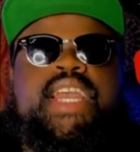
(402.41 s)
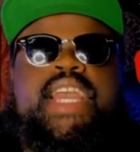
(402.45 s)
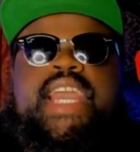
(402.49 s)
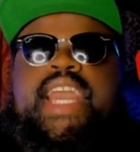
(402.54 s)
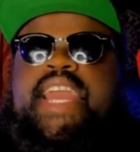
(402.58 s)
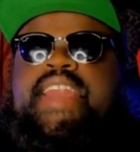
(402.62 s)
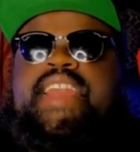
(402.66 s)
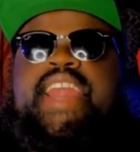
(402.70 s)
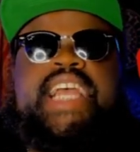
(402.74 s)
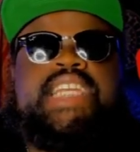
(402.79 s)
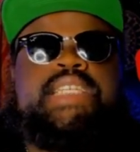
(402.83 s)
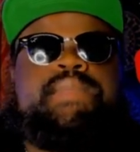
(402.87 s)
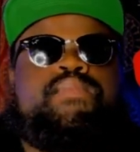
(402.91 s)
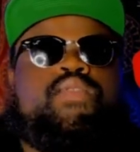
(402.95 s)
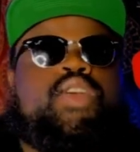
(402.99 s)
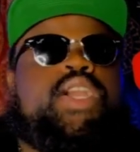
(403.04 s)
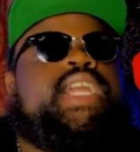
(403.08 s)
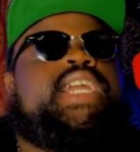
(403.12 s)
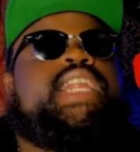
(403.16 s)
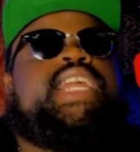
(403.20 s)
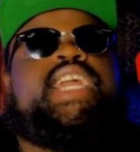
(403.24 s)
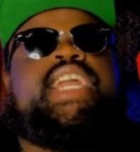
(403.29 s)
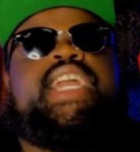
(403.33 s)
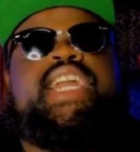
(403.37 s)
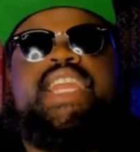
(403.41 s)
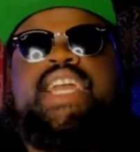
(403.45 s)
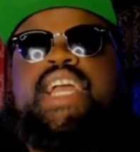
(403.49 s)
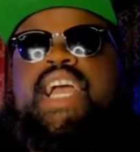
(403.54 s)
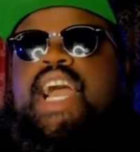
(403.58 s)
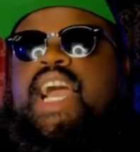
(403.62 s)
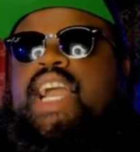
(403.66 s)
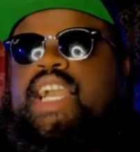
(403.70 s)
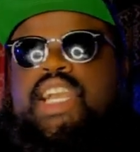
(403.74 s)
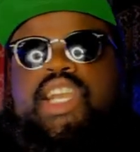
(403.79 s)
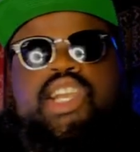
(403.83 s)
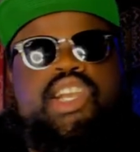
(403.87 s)
and that's bringing in
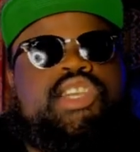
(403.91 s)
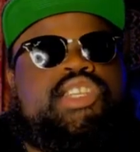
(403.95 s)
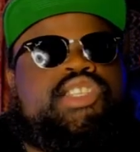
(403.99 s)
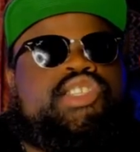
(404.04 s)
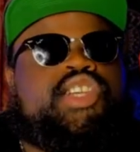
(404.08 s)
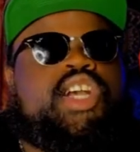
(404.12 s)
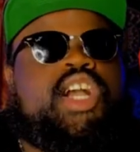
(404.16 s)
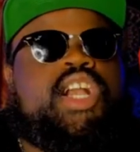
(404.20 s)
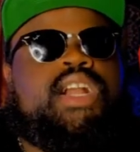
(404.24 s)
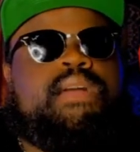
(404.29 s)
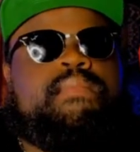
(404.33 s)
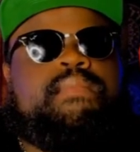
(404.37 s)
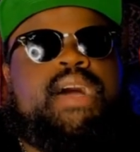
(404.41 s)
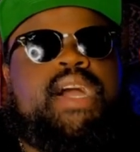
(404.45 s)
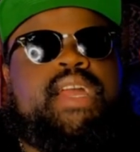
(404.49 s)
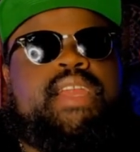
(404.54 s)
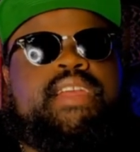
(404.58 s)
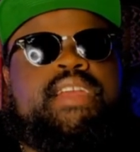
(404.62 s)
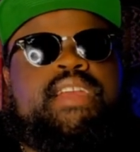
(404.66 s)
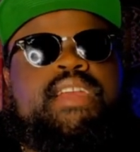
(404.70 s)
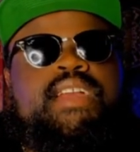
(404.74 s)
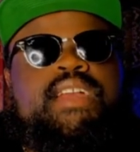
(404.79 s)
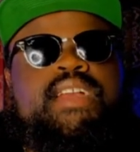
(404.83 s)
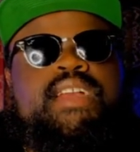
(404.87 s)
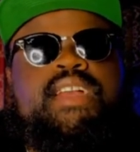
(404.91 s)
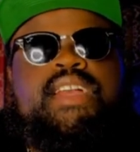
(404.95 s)
a good chunk of money.